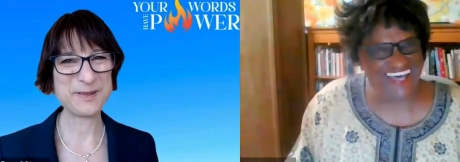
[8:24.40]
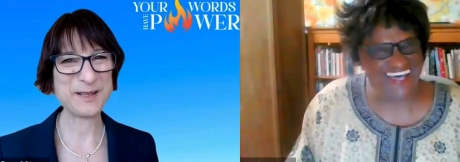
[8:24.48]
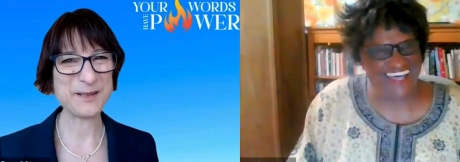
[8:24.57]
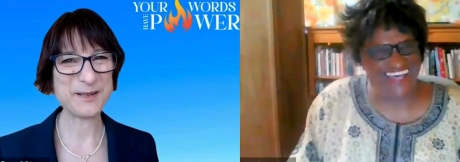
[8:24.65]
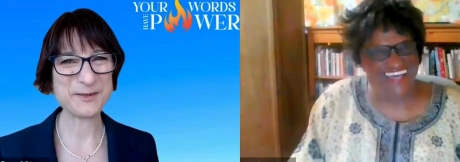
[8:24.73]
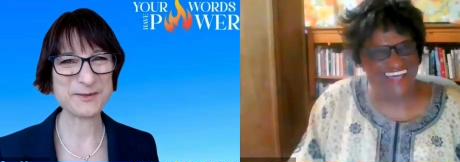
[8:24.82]

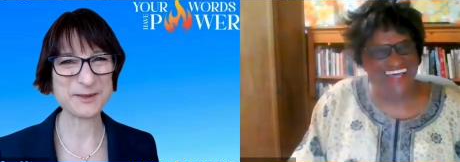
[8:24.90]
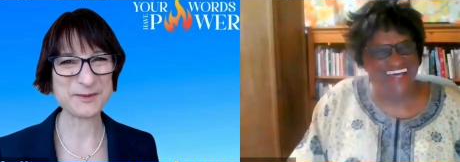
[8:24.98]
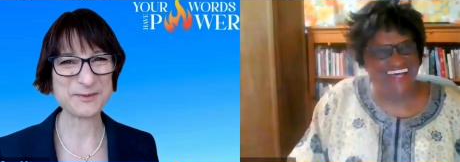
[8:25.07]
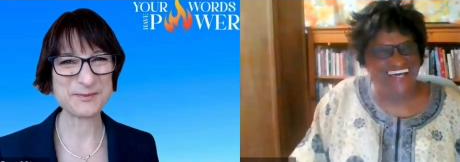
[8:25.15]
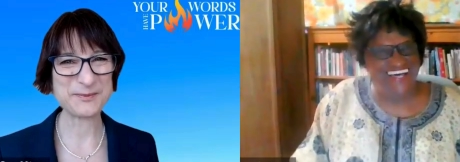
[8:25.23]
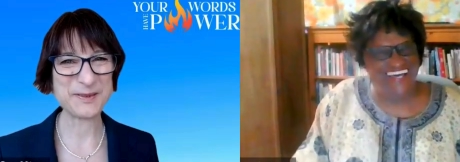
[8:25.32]
Speaker 1: beautiful,
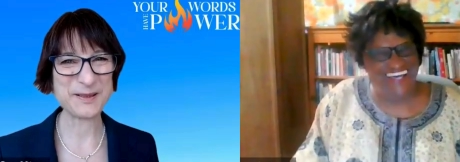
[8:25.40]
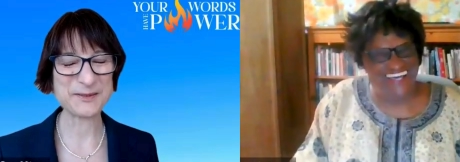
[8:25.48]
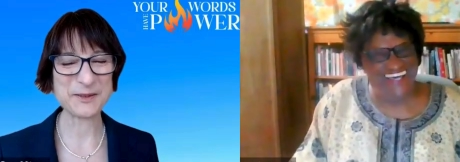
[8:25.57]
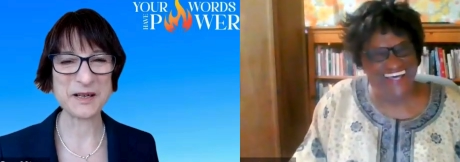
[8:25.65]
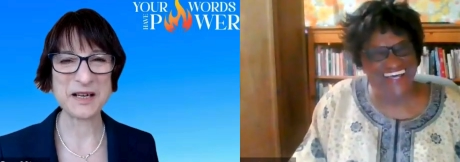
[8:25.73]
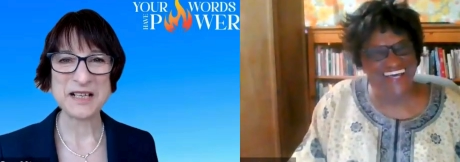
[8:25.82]

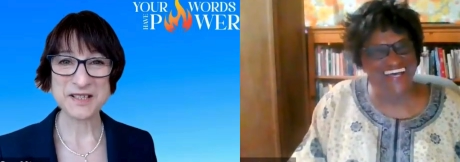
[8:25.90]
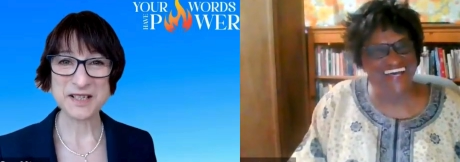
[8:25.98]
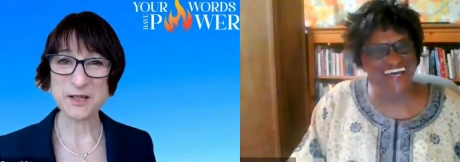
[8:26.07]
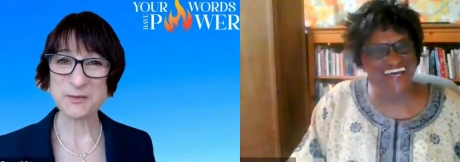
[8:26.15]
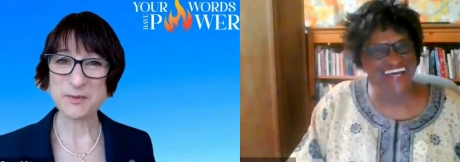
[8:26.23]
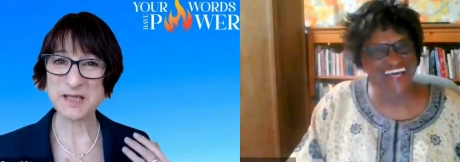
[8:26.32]
beautiful. So
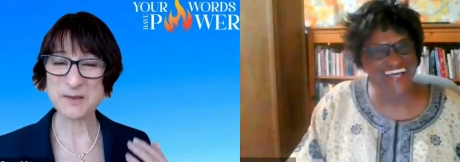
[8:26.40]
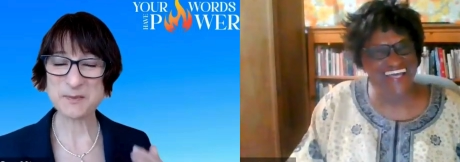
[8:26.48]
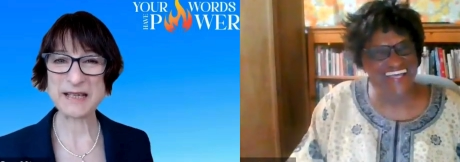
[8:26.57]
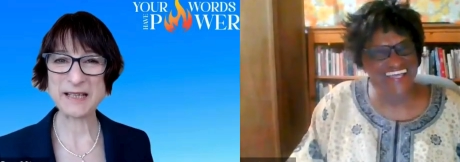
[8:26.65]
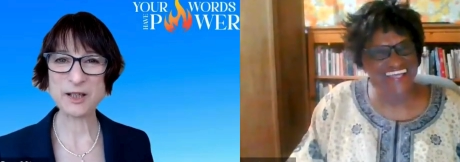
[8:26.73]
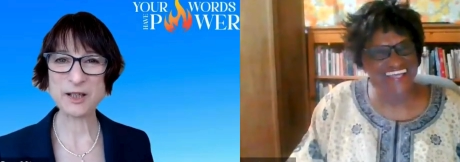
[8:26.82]
you've been
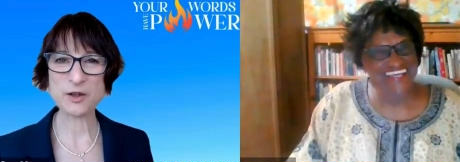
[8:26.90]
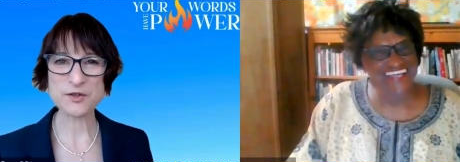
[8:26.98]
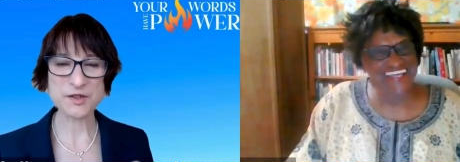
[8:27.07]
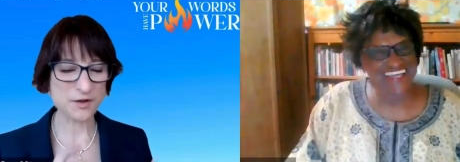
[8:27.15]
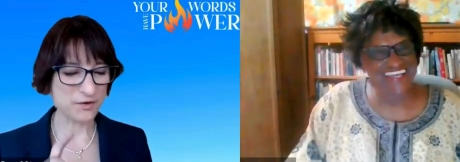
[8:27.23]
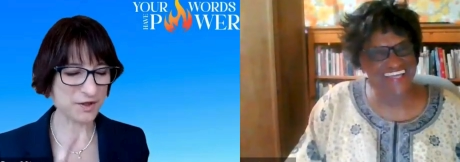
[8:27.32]
speaking a lot.
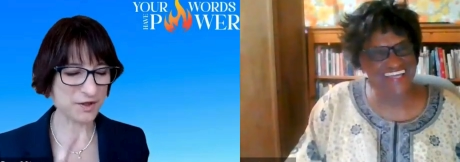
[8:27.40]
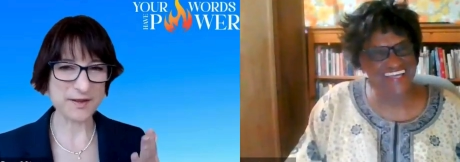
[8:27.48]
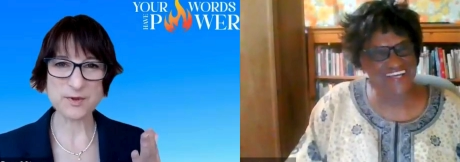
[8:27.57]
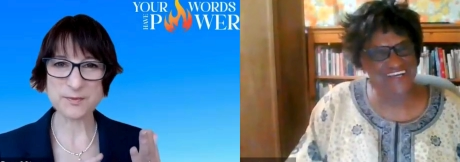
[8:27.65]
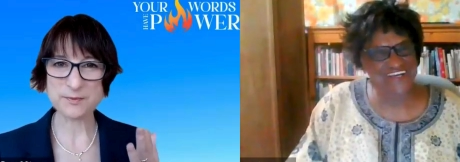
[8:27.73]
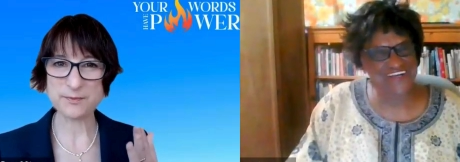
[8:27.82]
So so there
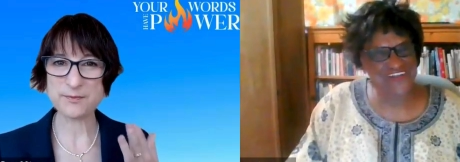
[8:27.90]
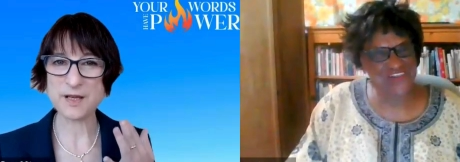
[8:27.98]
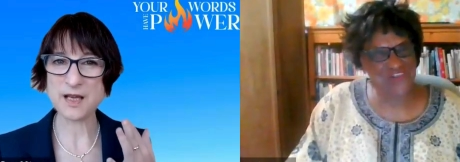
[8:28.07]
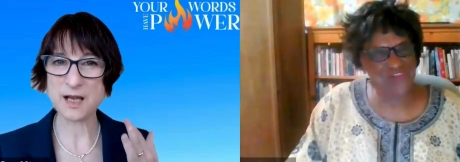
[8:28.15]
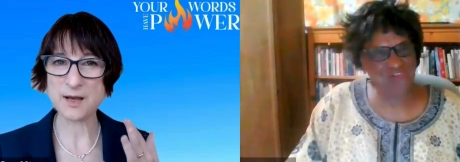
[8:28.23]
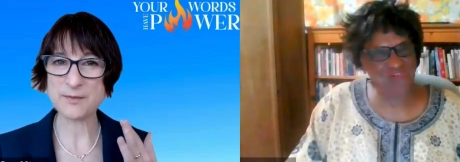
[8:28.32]
was
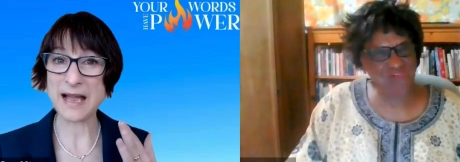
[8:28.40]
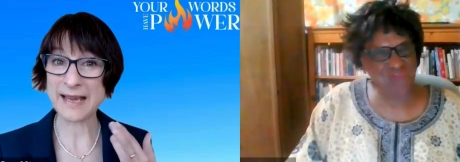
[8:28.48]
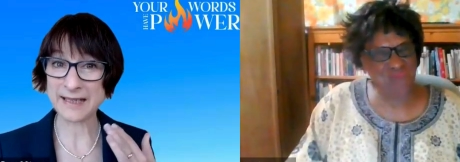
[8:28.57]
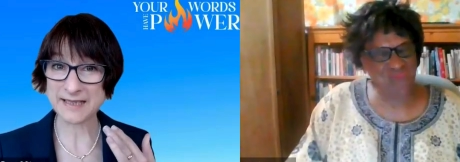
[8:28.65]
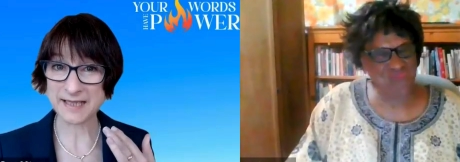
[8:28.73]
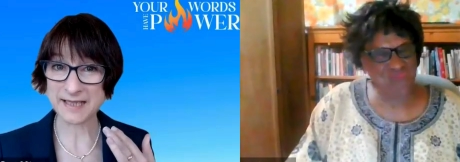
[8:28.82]
um,
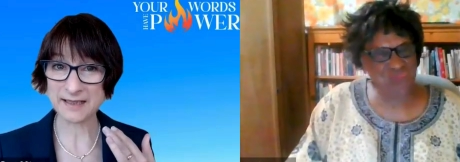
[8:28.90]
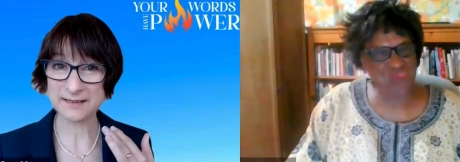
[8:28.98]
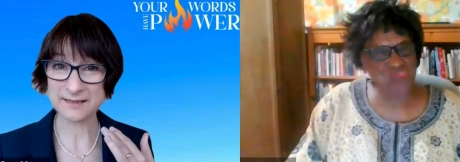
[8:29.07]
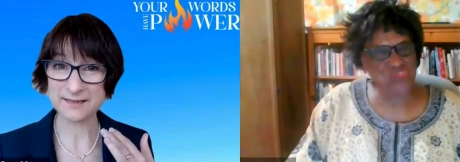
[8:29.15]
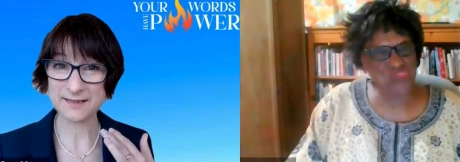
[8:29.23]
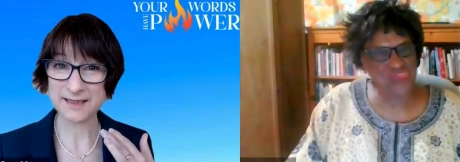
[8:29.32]
acting.
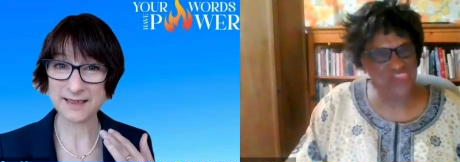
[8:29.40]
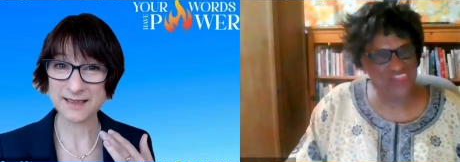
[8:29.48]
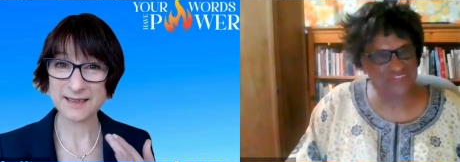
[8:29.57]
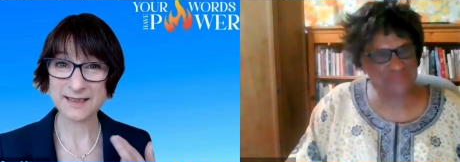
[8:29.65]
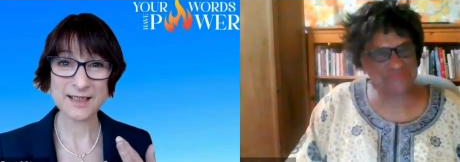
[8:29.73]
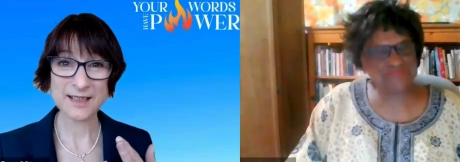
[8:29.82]

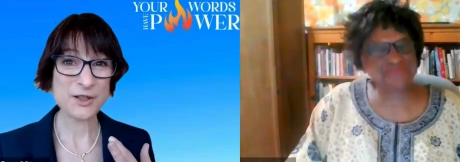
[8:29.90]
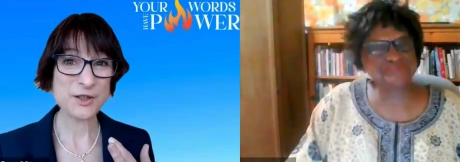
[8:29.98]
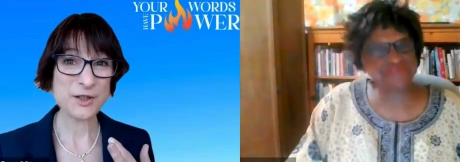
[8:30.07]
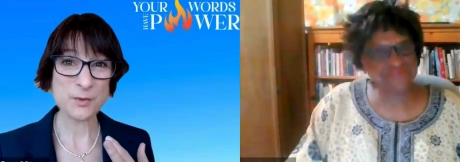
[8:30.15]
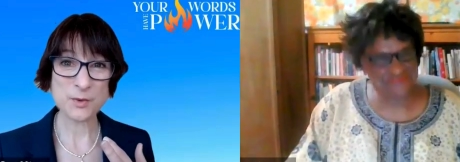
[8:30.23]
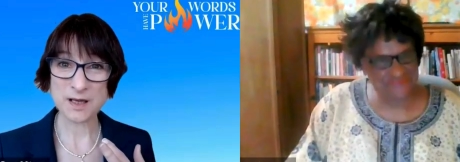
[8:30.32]

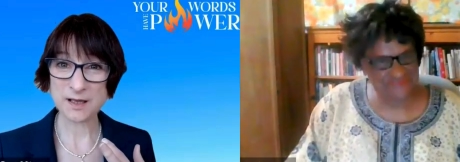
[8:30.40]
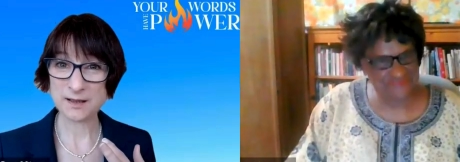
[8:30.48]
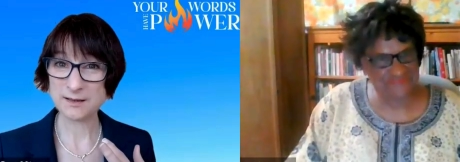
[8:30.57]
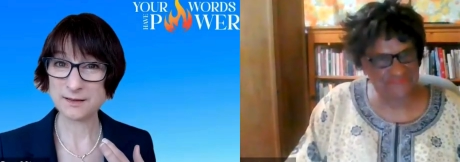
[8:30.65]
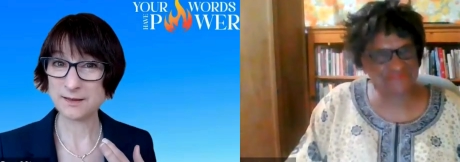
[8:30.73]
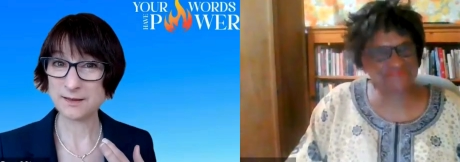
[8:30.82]
You were
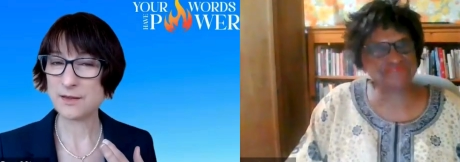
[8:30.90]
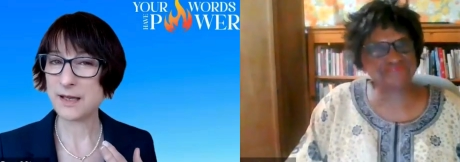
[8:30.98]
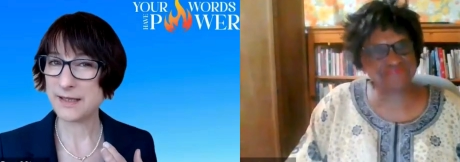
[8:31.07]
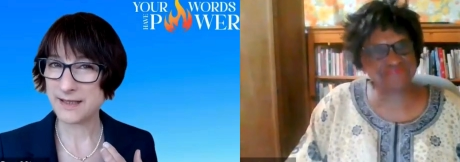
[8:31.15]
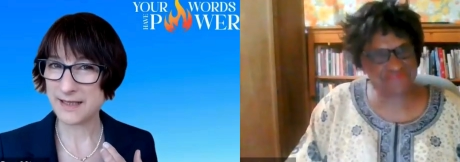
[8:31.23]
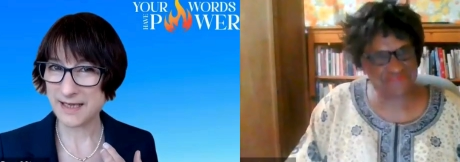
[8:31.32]

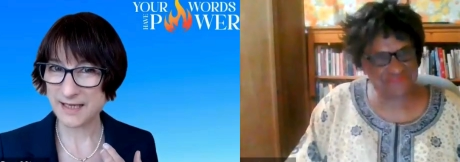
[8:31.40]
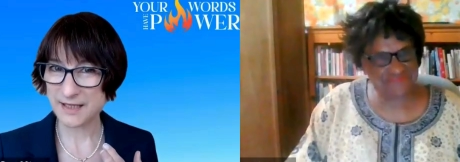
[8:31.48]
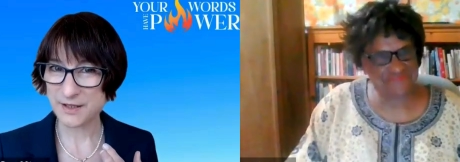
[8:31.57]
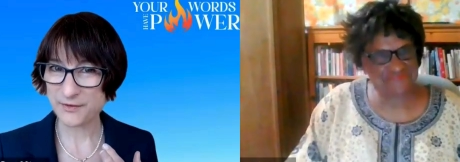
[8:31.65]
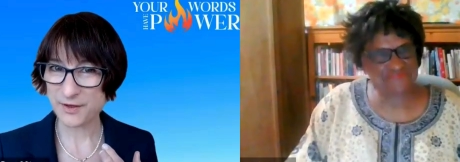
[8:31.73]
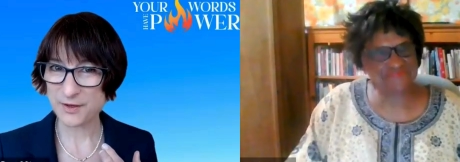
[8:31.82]
in,
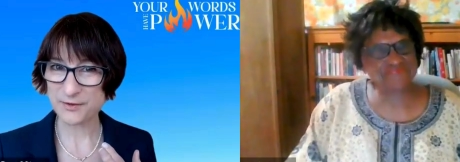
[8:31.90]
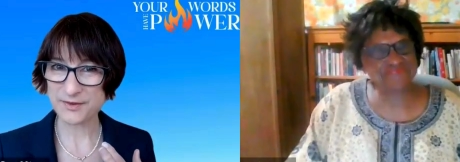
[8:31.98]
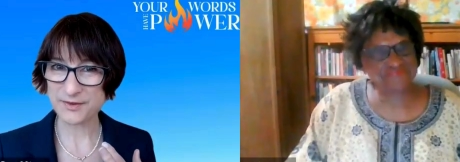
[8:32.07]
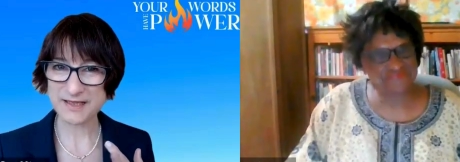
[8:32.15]
interviewed on the